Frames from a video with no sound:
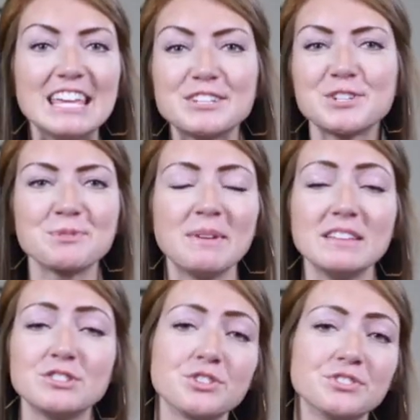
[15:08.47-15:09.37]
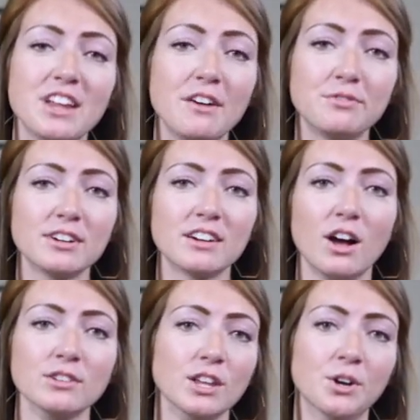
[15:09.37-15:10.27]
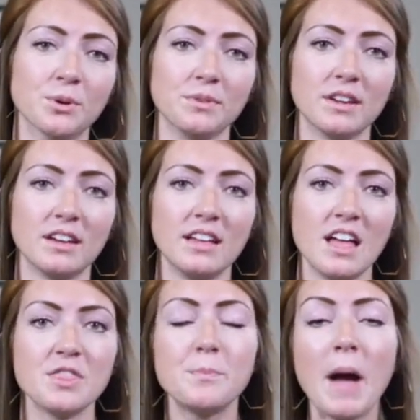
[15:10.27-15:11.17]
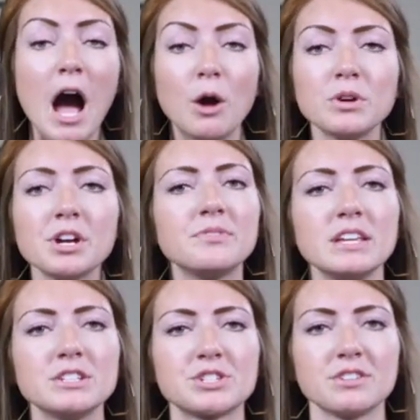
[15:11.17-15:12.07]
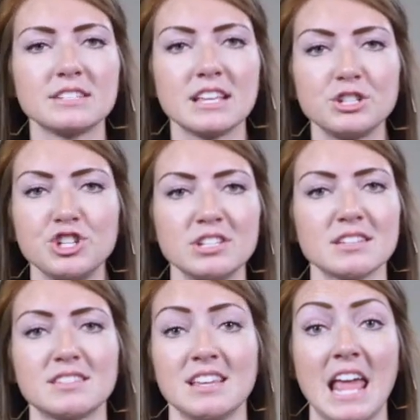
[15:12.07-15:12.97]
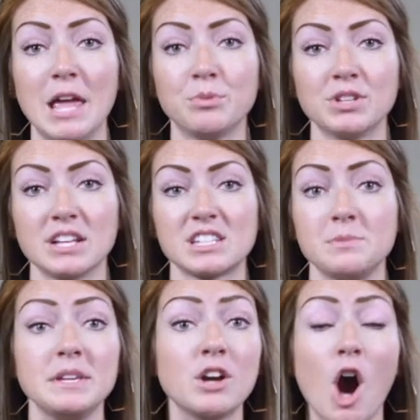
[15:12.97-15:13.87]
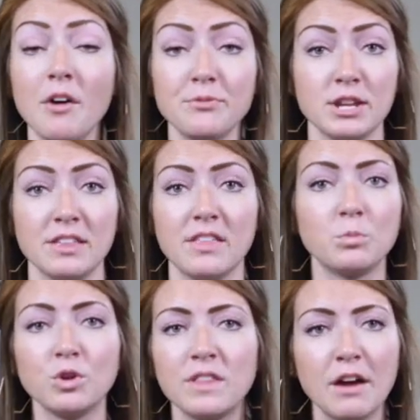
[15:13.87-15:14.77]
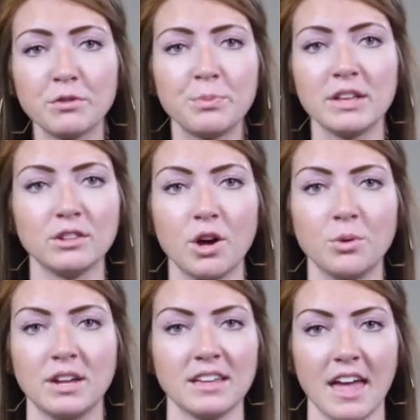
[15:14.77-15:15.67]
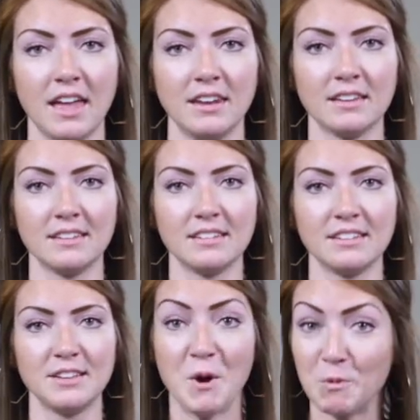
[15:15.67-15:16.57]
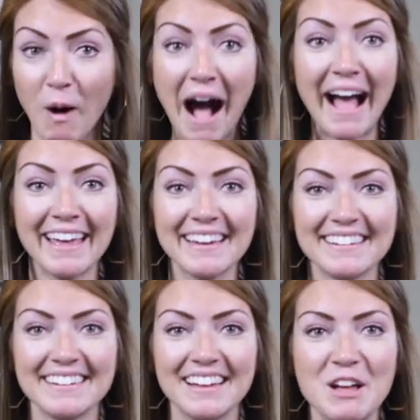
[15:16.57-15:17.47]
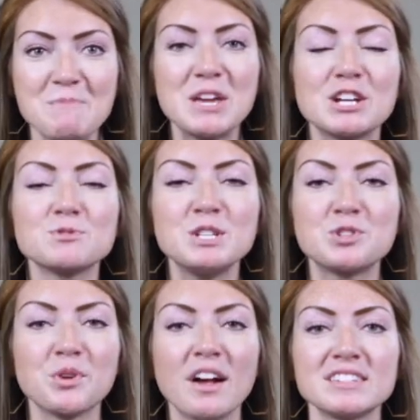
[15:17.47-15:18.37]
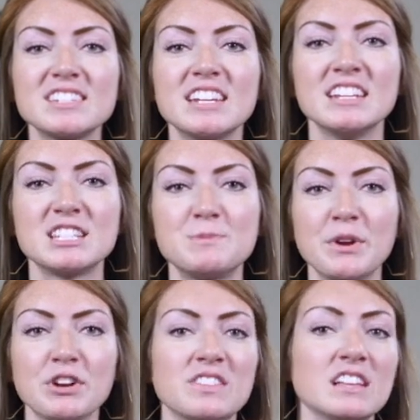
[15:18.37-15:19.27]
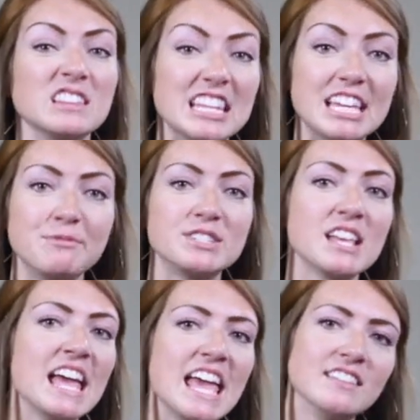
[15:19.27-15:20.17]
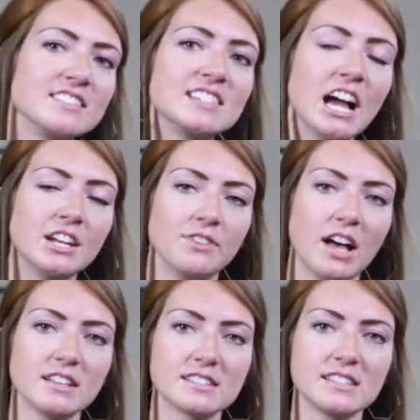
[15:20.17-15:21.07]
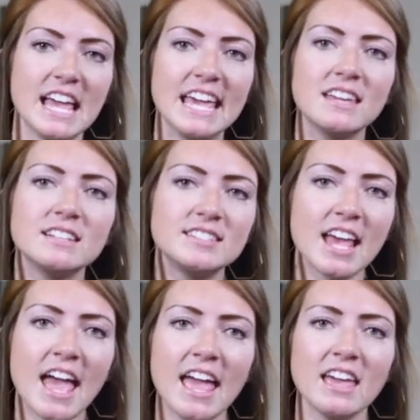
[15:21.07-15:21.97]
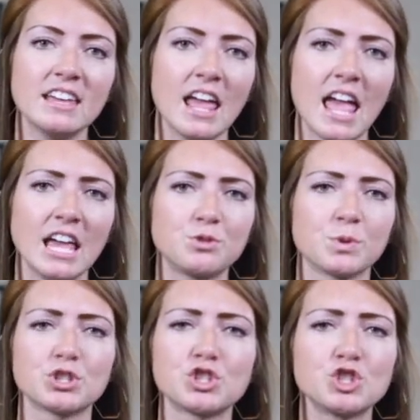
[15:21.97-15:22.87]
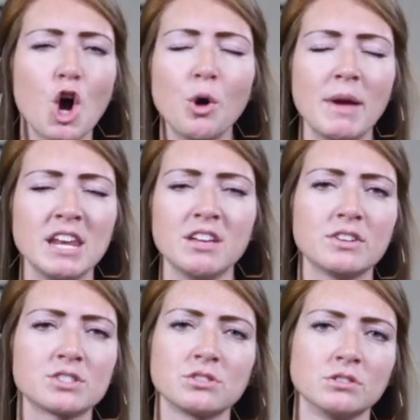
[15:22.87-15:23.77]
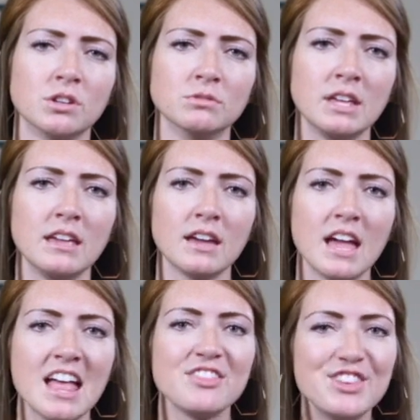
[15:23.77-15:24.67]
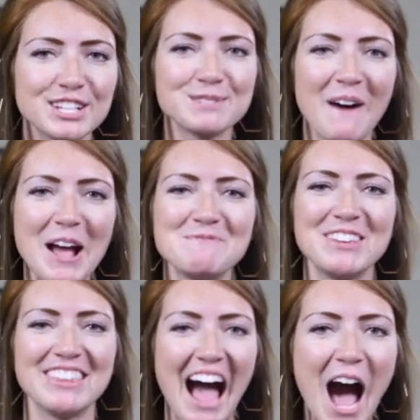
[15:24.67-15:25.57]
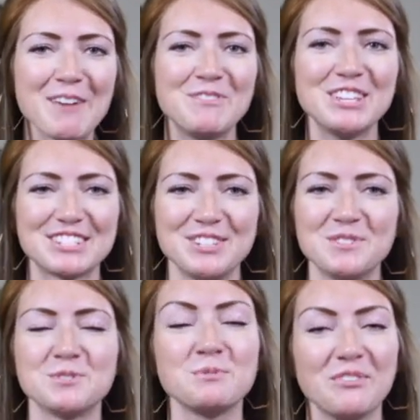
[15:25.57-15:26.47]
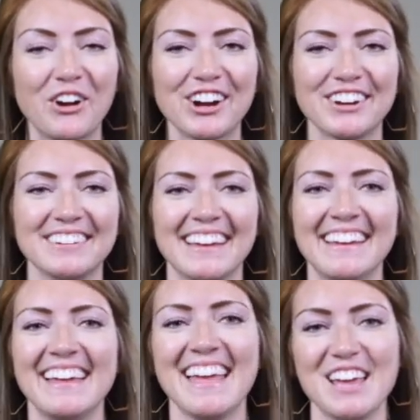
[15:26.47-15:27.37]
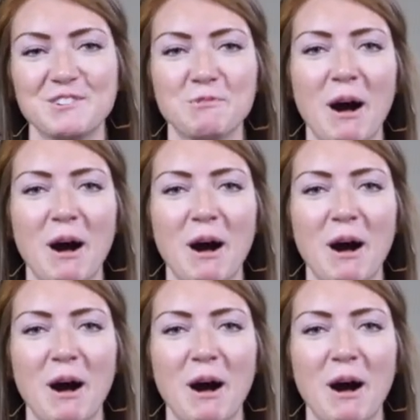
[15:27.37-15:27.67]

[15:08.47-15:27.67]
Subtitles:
Easter means you're never alone. The power of Easter is that Jesus enabled us to be confident that we'll never be alone again. Why? Because we trust in His Spirit that lives inside of us. In a day and age where so many of us are lonely, this might be the happiest news we've heard in a